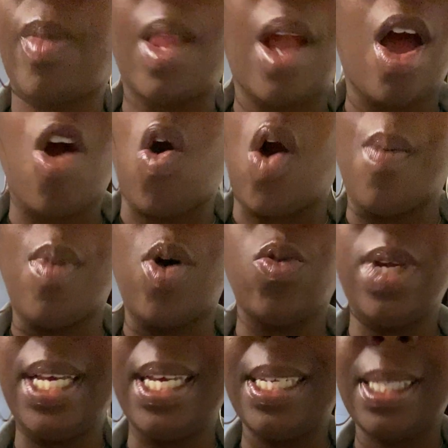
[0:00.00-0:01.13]
a
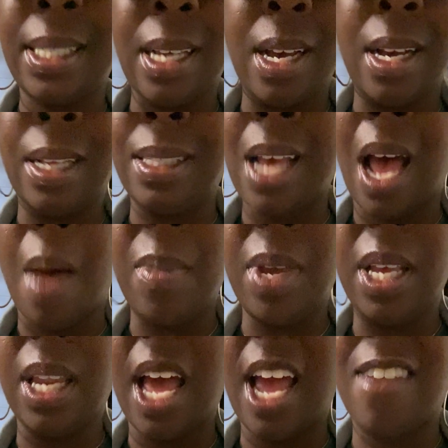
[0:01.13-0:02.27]
harmonious uh, time of
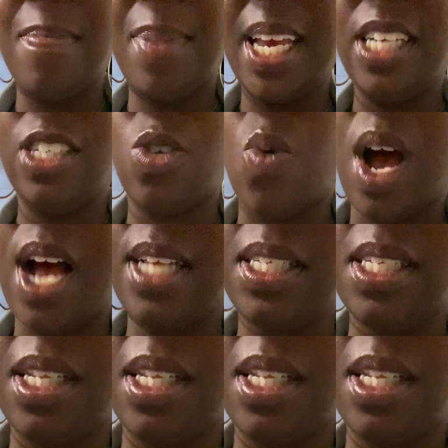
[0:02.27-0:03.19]
your life. Page of Wands